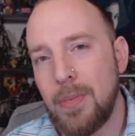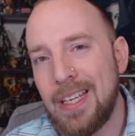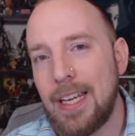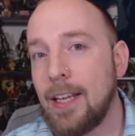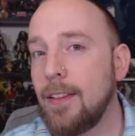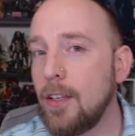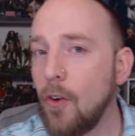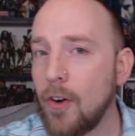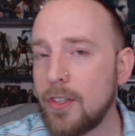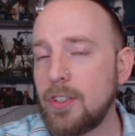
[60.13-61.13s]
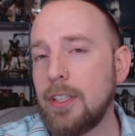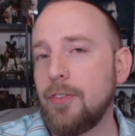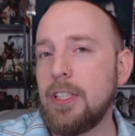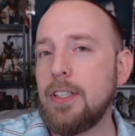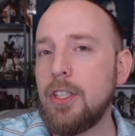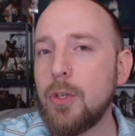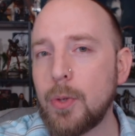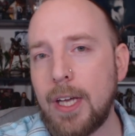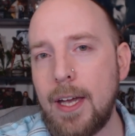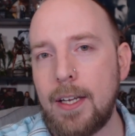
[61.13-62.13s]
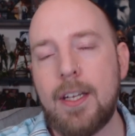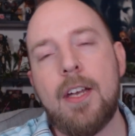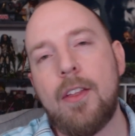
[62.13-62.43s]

me and the artist living in the UK,